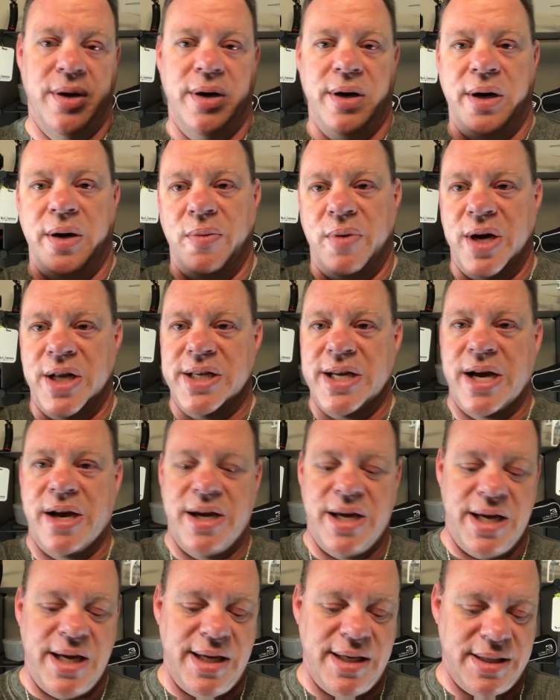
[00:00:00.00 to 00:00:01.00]
now watch how
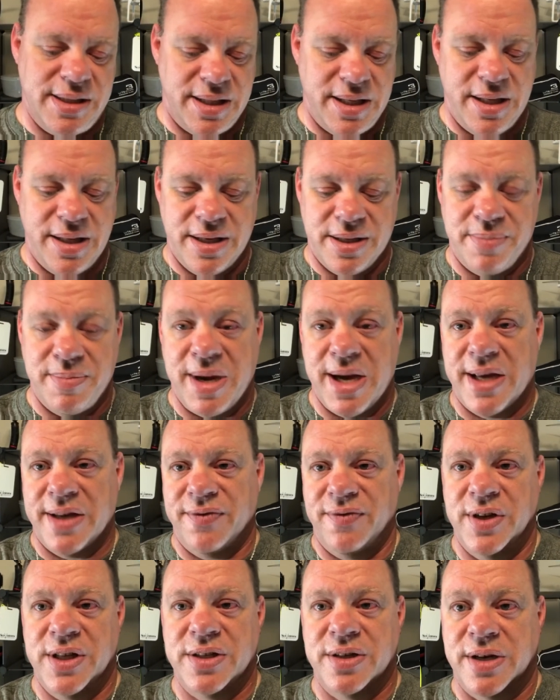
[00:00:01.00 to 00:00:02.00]
easily this mask
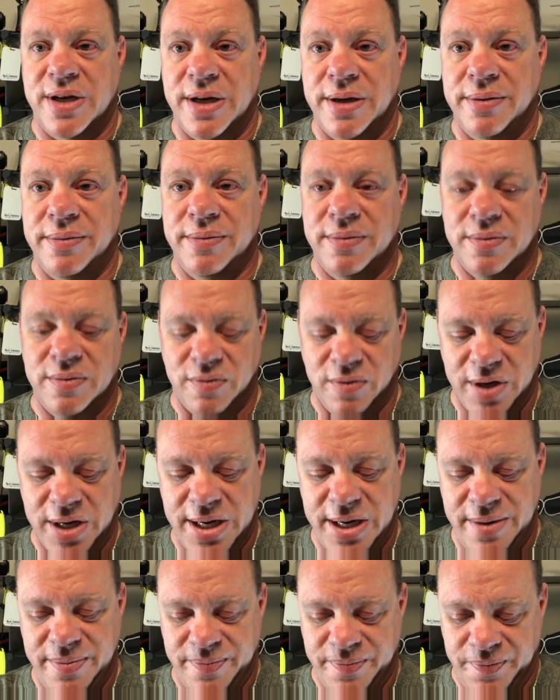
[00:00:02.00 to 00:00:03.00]
fits on.
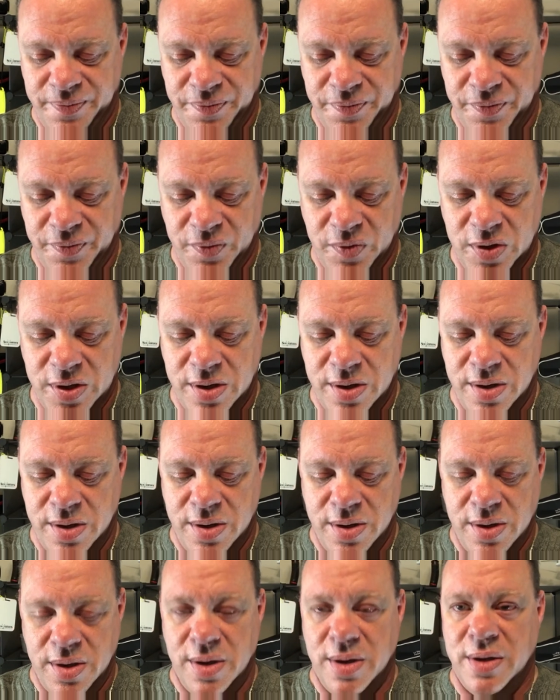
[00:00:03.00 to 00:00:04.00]
Ready?
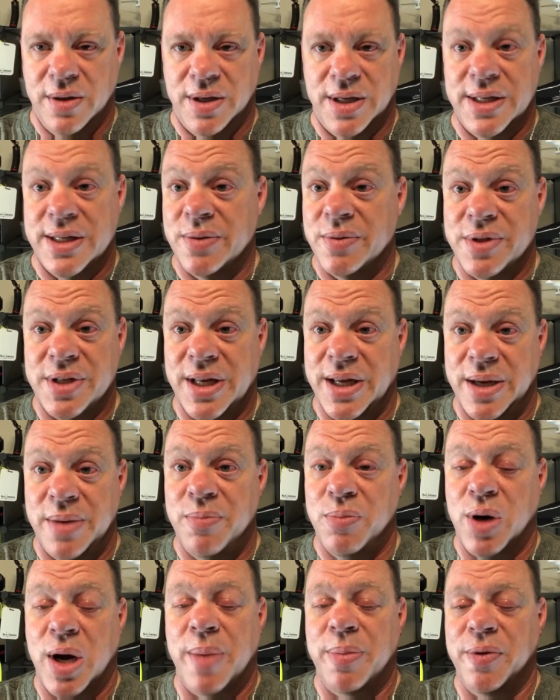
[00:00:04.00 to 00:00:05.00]
Because it was an
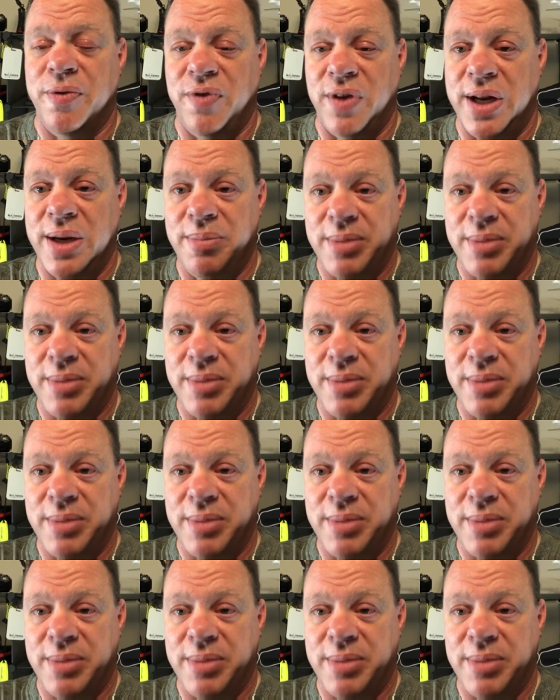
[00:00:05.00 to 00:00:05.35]
improper fitting